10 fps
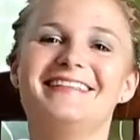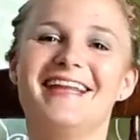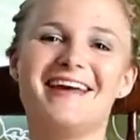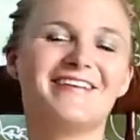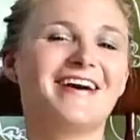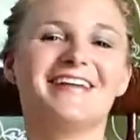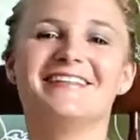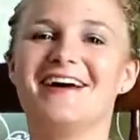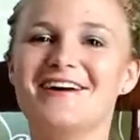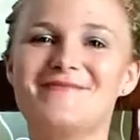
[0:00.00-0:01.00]
Today we're
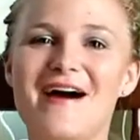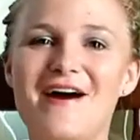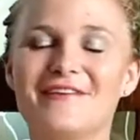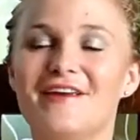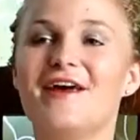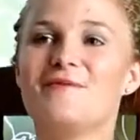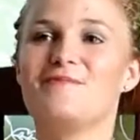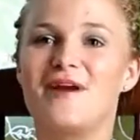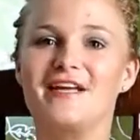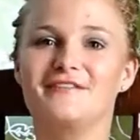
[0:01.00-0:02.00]
gonna talk about
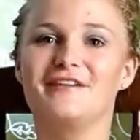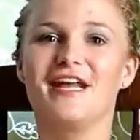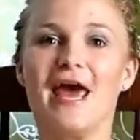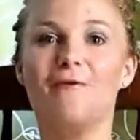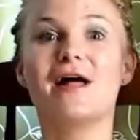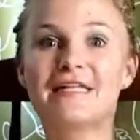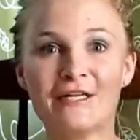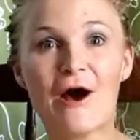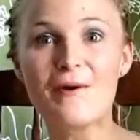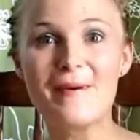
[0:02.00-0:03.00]
breastfeeding and what
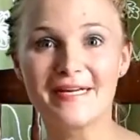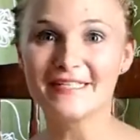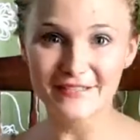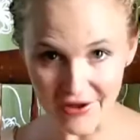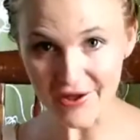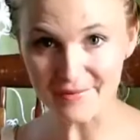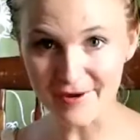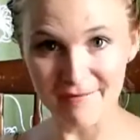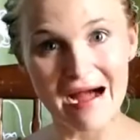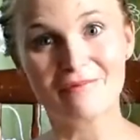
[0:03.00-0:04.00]
nobody told
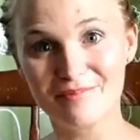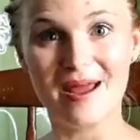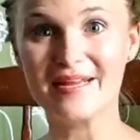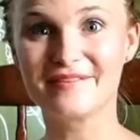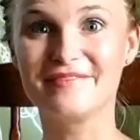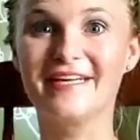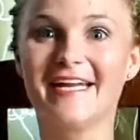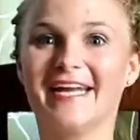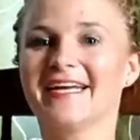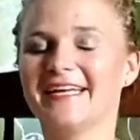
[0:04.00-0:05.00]
me about breastfeeding.